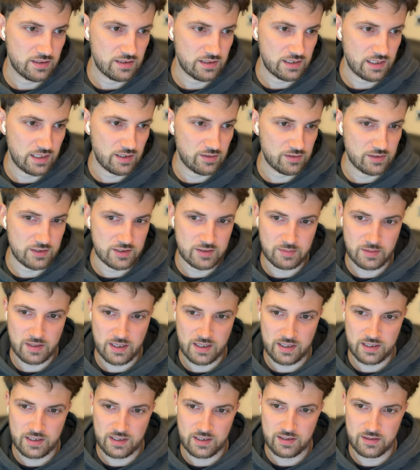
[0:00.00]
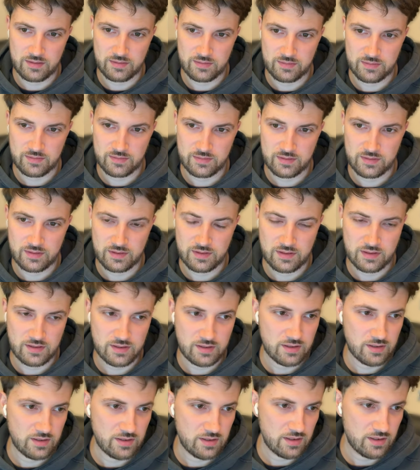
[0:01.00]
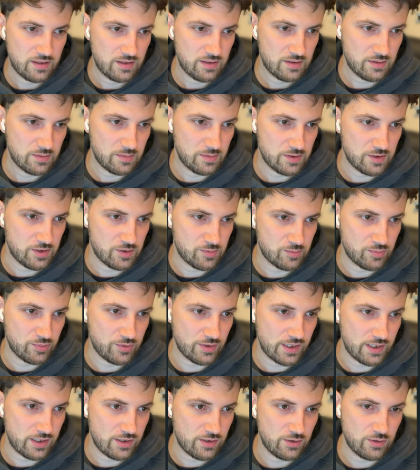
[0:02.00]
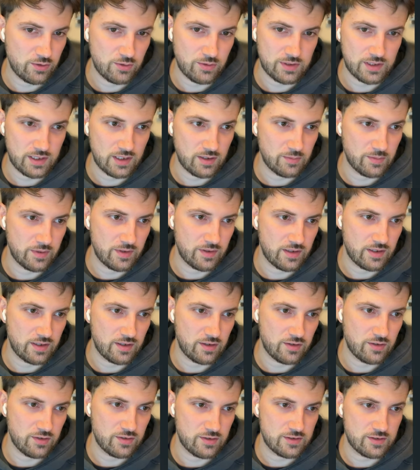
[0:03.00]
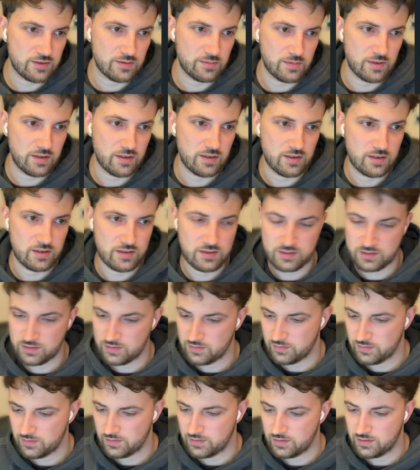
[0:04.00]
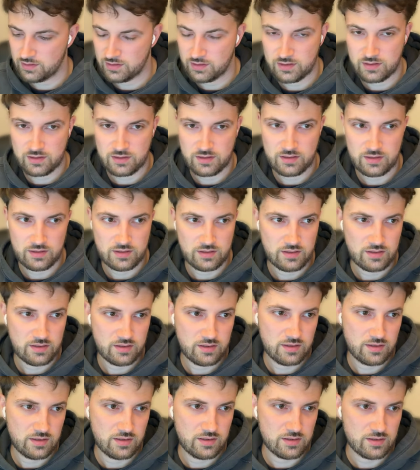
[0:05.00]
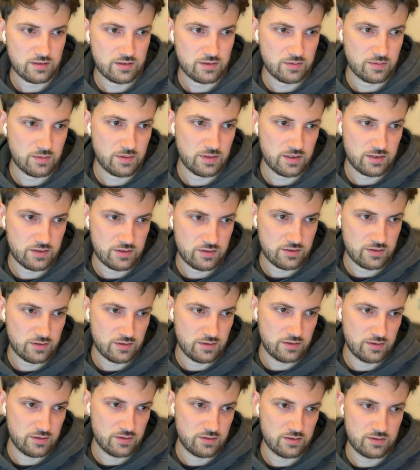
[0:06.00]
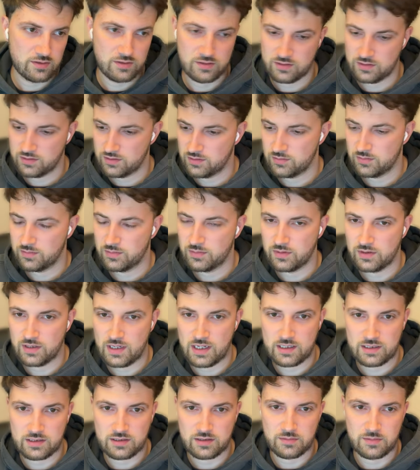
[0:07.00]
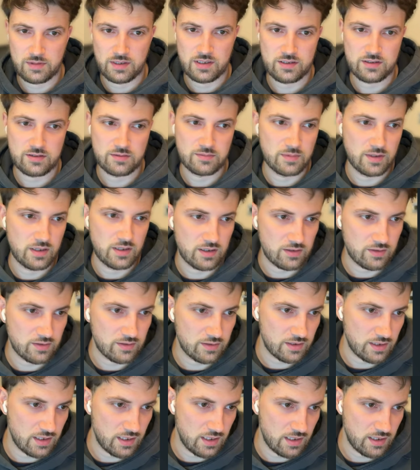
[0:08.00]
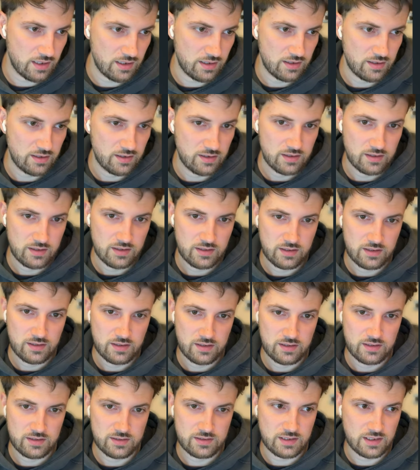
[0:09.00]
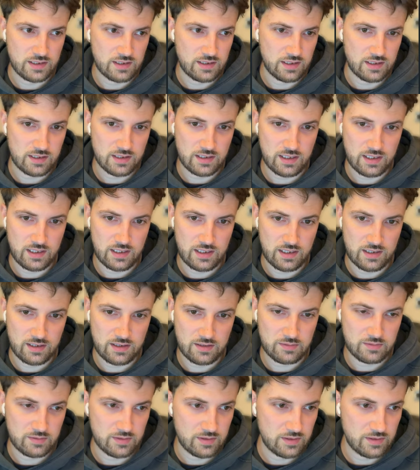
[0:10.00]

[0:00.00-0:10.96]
now display here, which is pretty cool. And now we can customize questions, put exclamation mark on that, center that.